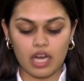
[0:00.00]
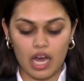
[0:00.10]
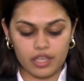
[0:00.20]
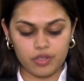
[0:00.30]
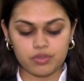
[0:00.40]

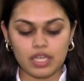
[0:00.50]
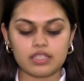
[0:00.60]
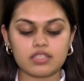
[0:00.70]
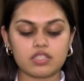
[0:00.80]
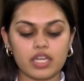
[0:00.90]
argue that the
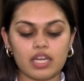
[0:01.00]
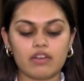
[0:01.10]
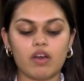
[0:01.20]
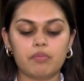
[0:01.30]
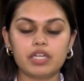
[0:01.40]
strict
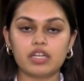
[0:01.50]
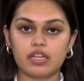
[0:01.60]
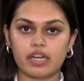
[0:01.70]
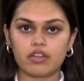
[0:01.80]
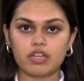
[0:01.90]
environmental
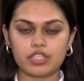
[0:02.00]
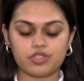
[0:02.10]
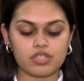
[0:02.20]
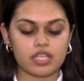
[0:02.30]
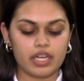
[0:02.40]

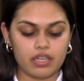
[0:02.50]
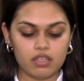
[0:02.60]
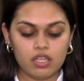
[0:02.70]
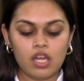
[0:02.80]
regulations hinder